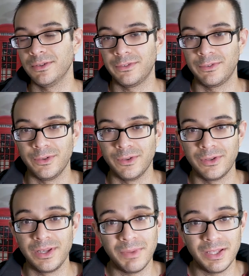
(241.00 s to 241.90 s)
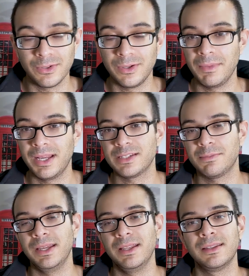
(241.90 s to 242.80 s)
or for inventory
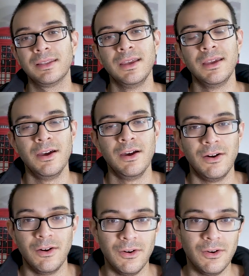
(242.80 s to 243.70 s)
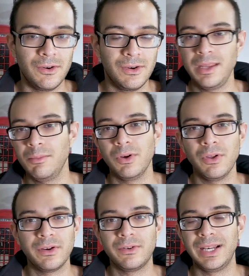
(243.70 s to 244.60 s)
management or any more
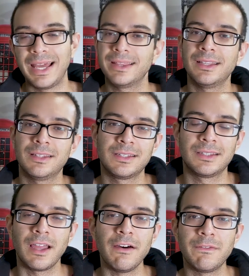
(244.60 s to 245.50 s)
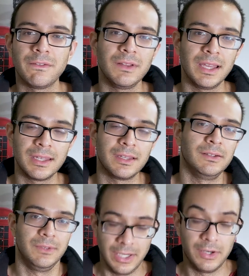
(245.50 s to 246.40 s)
other related stuff like
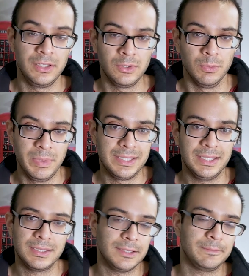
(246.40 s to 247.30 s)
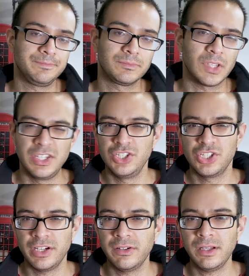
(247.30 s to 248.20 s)
regarding to business in
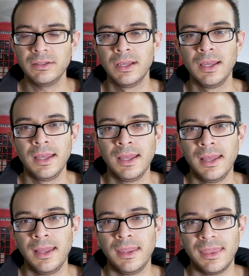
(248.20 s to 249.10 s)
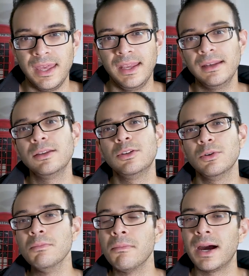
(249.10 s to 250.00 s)
general then
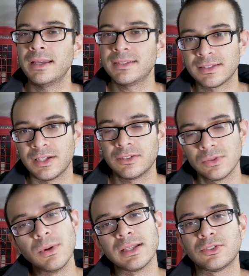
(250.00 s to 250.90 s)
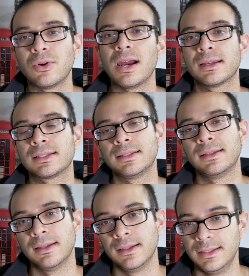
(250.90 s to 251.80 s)
you might start to attract
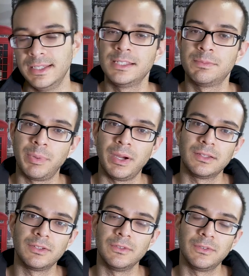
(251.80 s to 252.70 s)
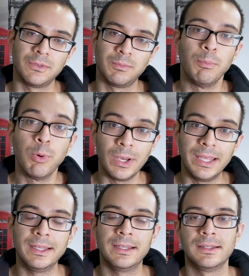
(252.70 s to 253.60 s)
this part of
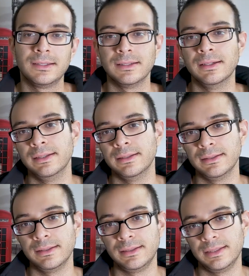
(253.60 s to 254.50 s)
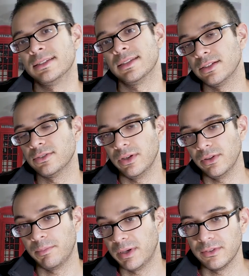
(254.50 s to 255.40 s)
pulling, and it's also
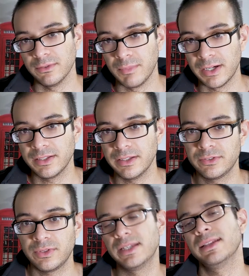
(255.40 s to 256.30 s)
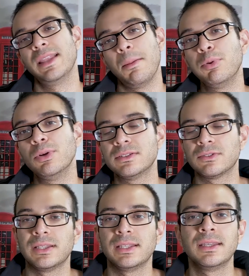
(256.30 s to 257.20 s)
another part of marketing strategy the pulling
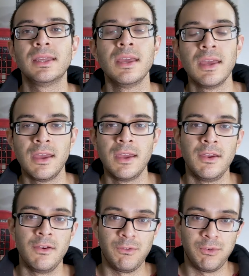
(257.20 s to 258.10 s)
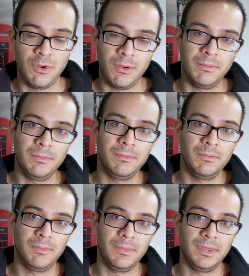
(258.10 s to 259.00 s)
strategy from
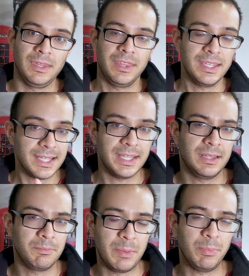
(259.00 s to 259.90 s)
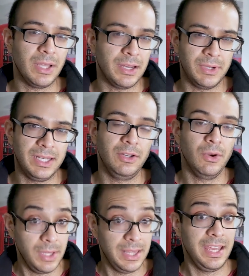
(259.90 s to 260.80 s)
the things that people already
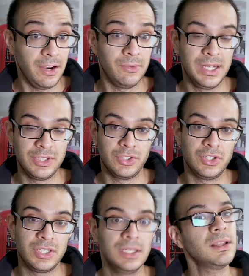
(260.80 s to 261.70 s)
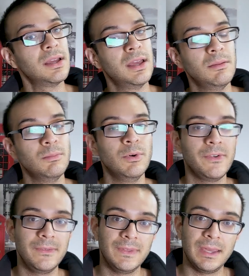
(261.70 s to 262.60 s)
know and they are already searching and
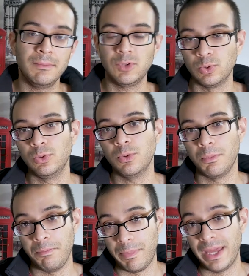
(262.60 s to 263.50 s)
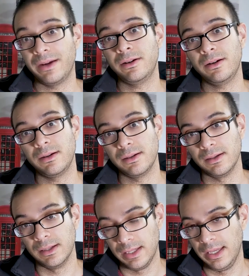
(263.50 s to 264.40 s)
moving them to better
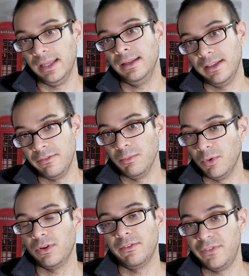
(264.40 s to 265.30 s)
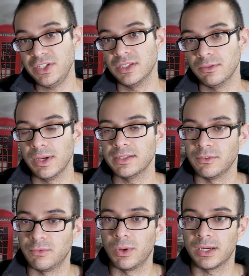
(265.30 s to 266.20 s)
and even more efficient ways
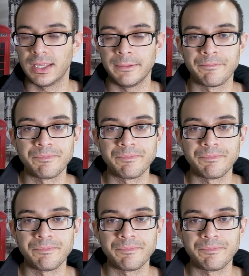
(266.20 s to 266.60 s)
of working